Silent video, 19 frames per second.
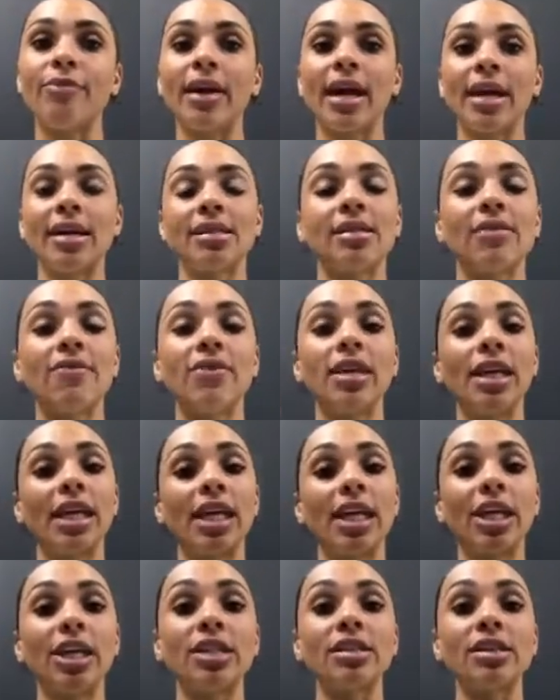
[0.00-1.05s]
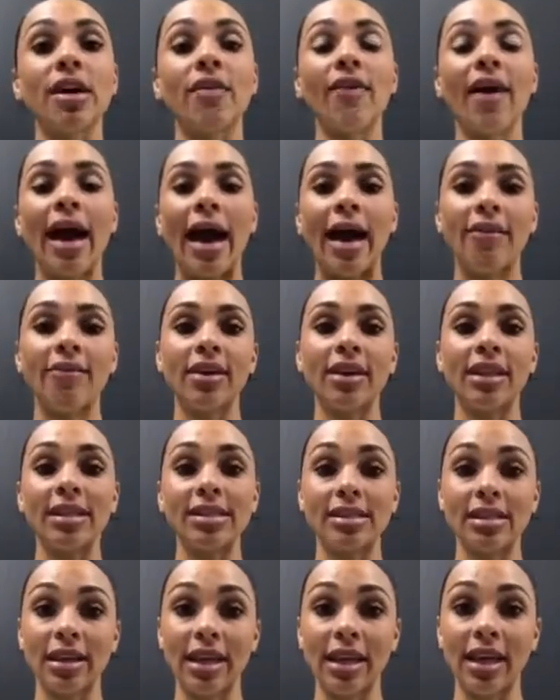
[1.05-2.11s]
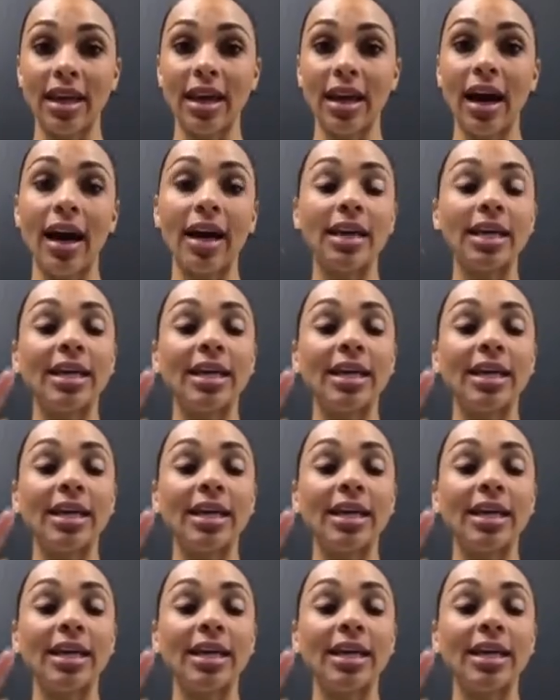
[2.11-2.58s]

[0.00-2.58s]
because of years of having this leaky gut,